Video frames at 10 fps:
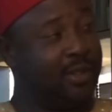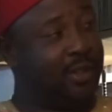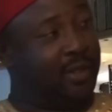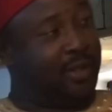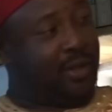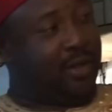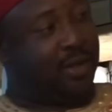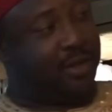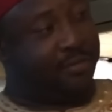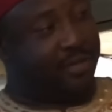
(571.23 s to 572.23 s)
she also had
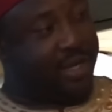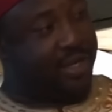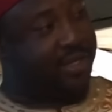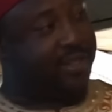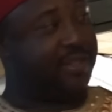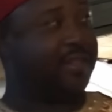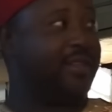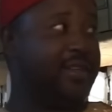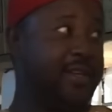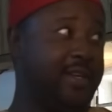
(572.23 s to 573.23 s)
followed with some
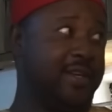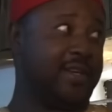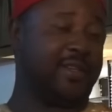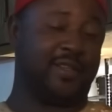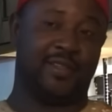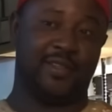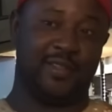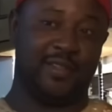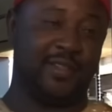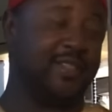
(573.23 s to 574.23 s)
eyewitnesses.
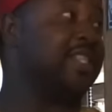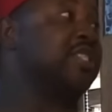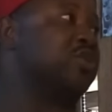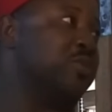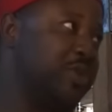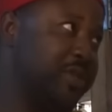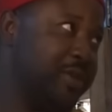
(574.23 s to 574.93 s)
From all the